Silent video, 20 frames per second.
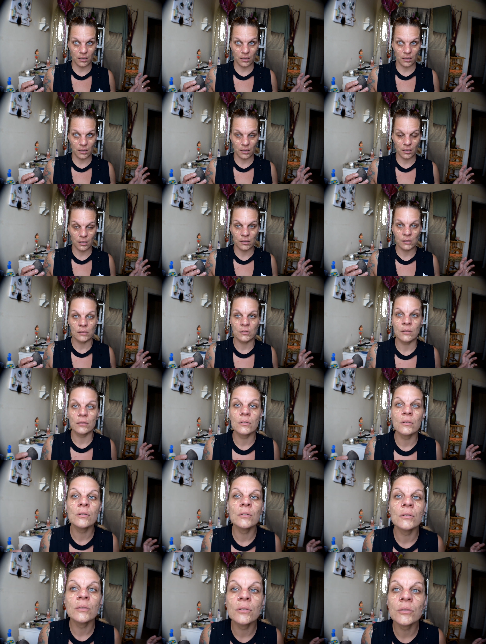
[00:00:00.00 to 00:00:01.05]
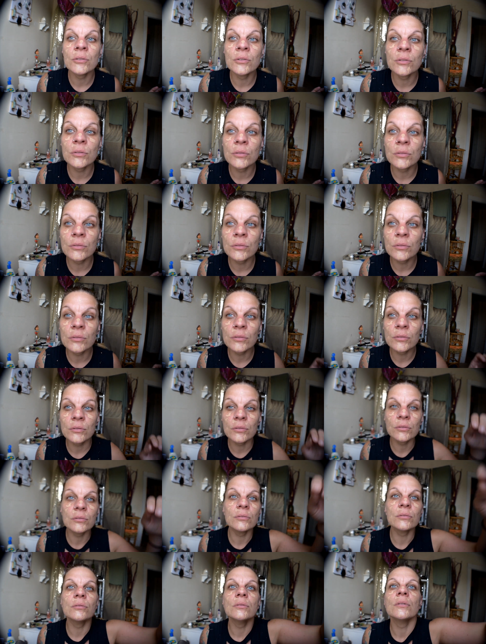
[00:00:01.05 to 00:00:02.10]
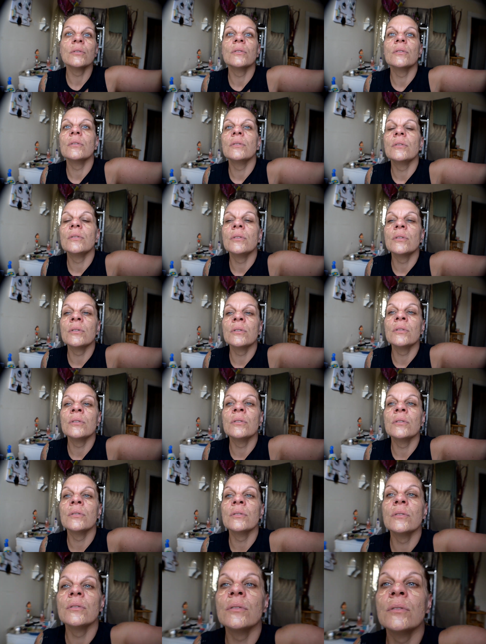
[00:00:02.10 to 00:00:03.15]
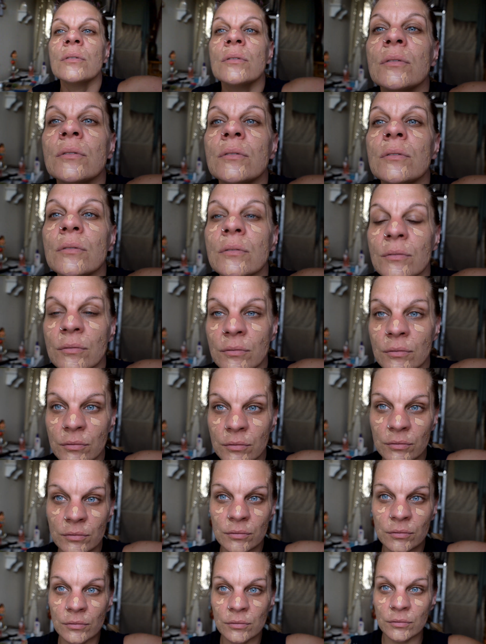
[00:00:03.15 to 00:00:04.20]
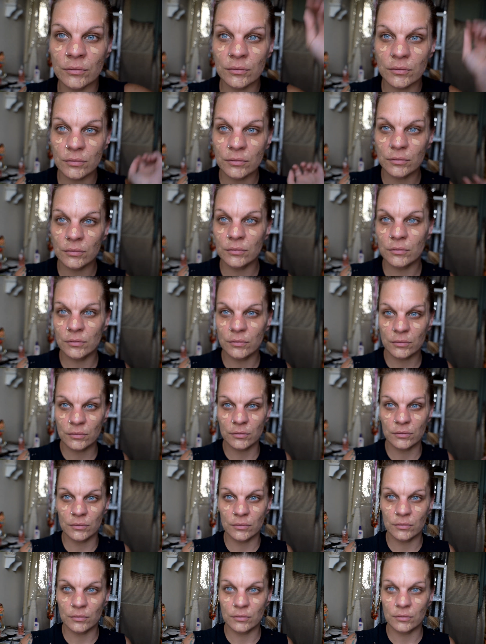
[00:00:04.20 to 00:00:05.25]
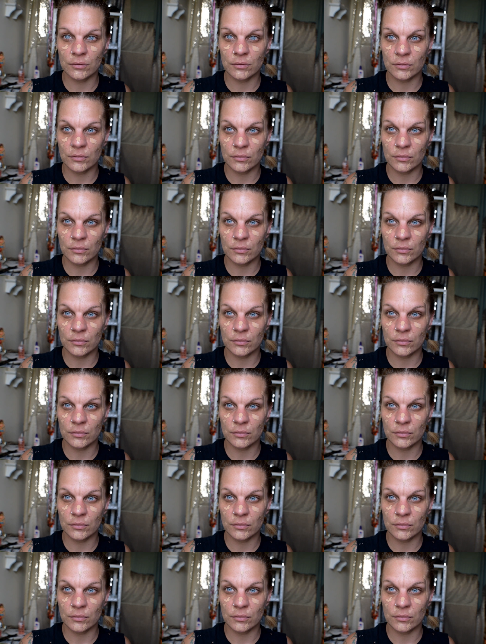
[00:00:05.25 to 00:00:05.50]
Nothing is said.